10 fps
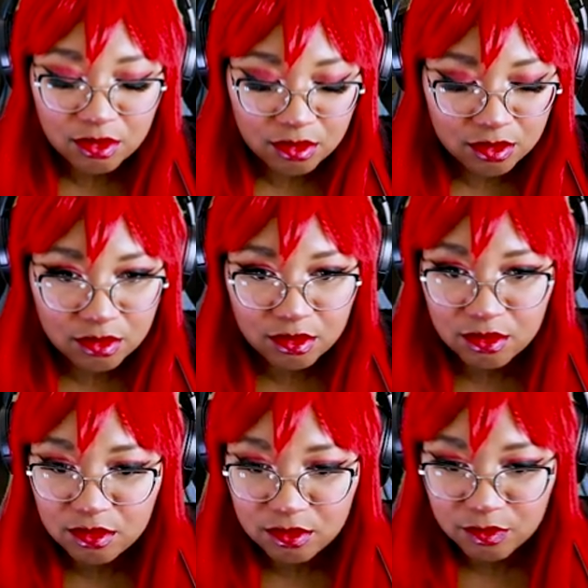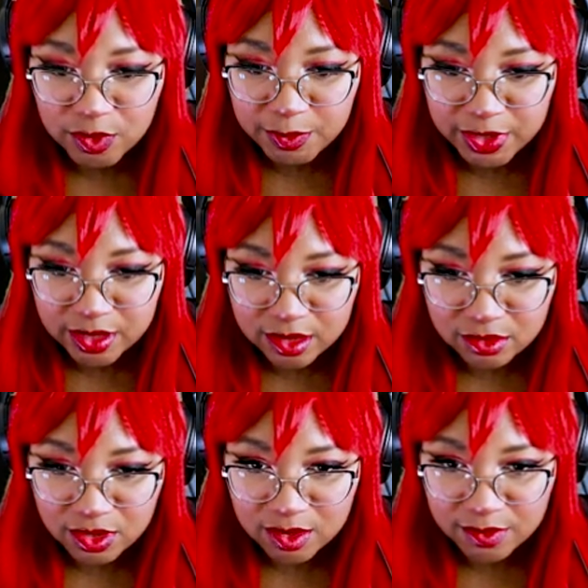Oh, maybe I didn't
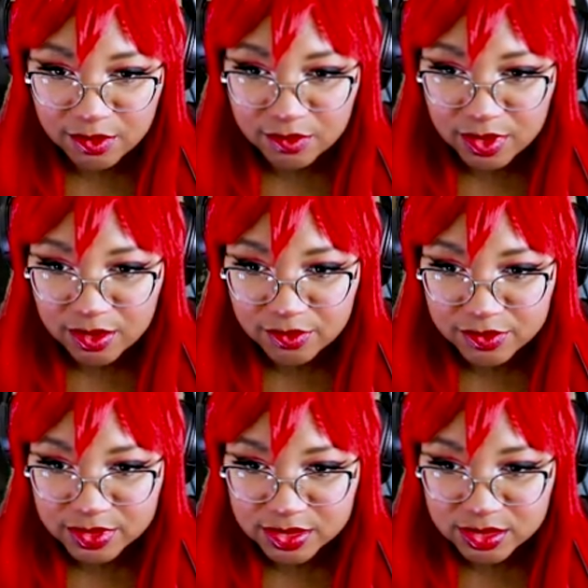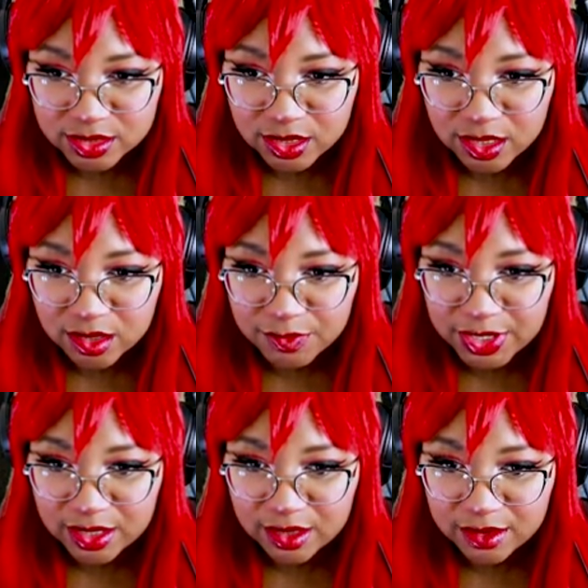grab it when I was getting
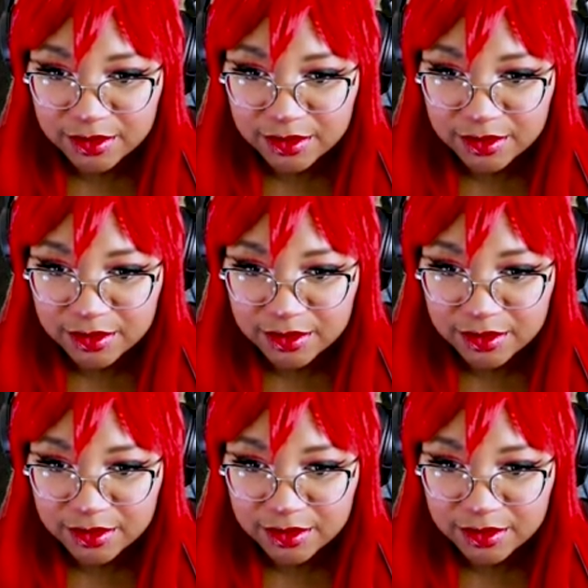my